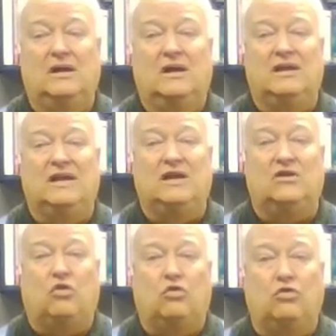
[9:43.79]
The
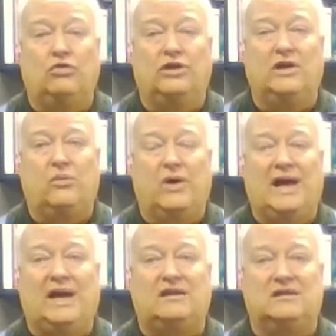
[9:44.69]
only
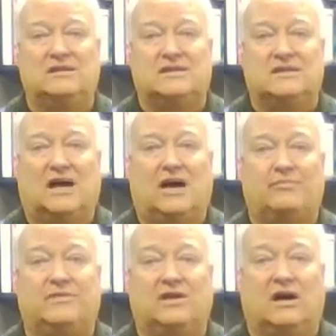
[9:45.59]
way to
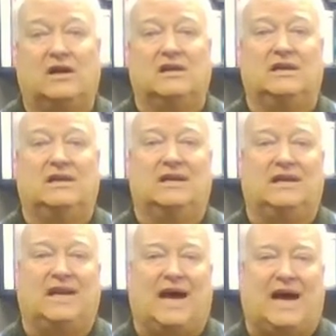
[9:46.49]
stop targeted
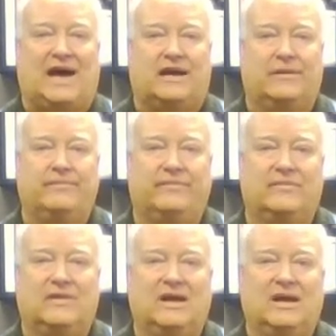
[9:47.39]
attack
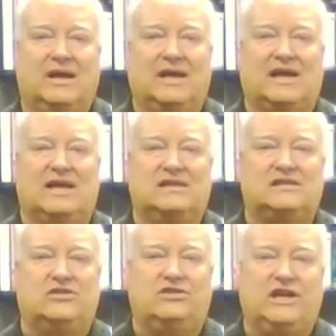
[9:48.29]
is
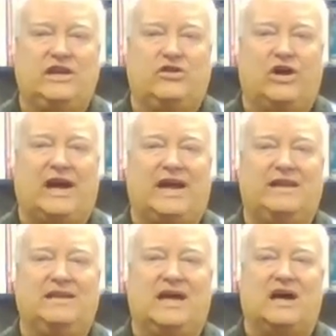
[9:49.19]
to
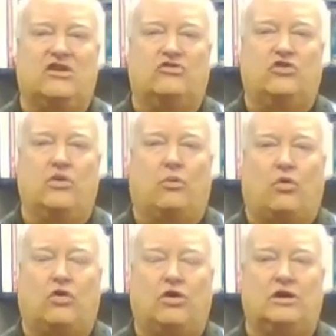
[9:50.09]
degrade their reward